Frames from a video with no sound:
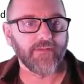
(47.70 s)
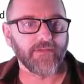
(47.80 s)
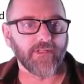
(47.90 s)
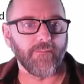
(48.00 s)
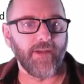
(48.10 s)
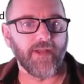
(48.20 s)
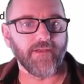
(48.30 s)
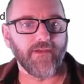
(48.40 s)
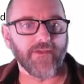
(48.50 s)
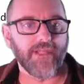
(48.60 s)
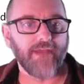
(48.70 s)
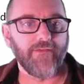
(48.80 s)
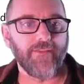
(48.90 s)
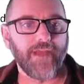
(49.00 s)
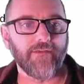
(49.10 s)
So there's a little Python
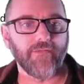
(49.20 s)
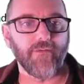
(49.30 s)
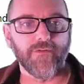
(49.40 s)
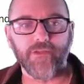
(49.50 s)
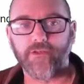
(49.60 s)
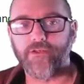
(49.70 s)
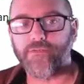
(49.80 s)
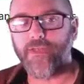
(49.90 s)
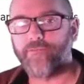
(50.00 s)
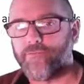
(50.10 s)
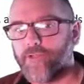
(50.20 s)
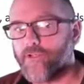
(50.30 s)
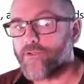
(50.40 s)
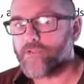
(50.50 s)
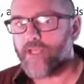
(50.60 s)
Java back and forth here because we haven't
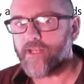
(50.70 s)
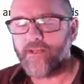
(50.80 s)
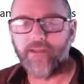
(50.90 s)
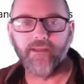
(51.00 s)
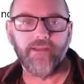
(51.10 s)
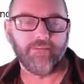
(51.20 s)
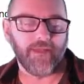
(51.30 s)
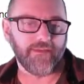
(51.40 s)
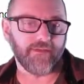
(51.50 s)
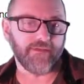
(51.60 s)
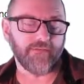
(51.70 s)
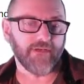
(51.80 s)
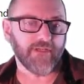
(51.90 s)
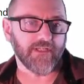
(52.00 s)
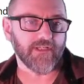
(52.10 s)
really looked at methods
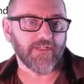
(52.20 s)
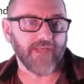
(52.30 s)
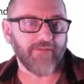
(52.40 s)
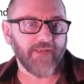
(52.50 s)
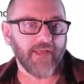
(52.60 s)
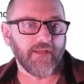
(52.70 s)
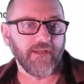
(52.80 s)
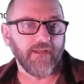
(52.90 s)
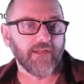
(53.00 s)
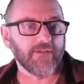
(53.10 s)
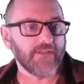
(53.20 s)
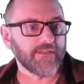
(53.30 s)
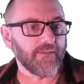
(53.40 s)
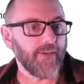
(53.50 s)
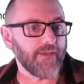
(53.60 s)
officially in Java yet. So
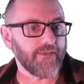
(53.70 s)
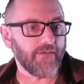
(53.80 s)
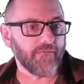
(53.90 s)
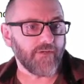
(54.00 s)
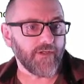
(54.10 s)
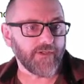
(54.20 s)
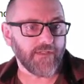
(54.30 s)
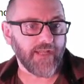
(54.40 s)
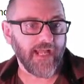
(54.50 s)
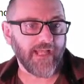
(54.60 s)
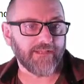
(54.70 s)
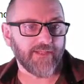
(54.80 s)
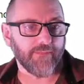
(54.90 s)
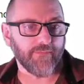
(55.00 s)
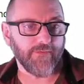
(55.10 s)
this is a Python function that
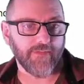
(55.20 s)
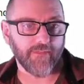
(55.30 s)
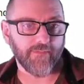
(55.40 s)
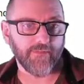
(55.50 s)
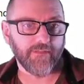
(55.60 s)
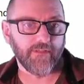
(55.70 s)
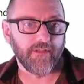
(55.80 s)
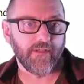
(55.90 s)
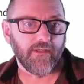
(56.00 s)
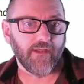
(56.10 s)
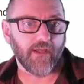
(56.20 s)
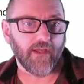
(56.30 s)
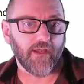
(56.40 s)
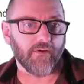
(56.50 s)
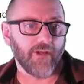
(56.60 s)
adds up three numbers.
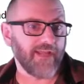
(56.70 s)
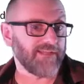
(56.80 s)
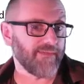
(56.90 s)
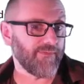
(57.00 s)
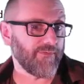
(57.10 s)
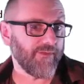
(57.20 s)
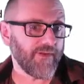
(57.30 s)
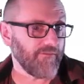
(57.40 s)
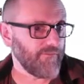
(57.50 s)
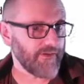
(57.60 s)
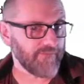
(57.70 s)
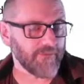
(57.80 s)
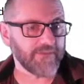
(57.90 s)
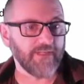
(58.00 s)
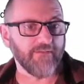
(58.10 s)
Or adds up three of
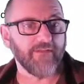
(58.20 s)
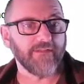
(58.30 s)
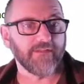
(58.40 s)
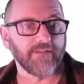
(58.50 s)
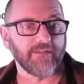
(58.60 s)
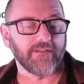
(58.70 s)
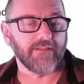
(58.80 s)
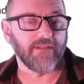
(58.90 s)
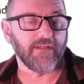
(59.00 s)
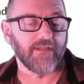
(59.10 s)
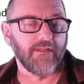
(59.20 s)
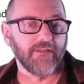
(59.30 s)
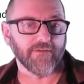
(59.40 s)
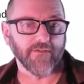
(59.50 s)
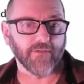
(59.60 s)
whatever it's given, since it's
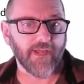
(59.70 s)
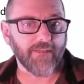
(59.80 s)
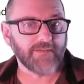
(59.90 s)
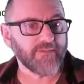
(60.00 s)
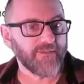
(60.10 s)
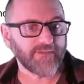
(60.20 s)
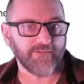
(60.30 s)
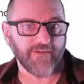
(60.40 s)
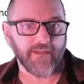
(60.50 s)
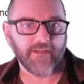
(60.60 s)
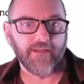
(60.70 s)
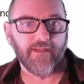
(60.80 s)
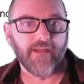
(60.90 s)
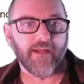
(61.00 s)
there's no types specified.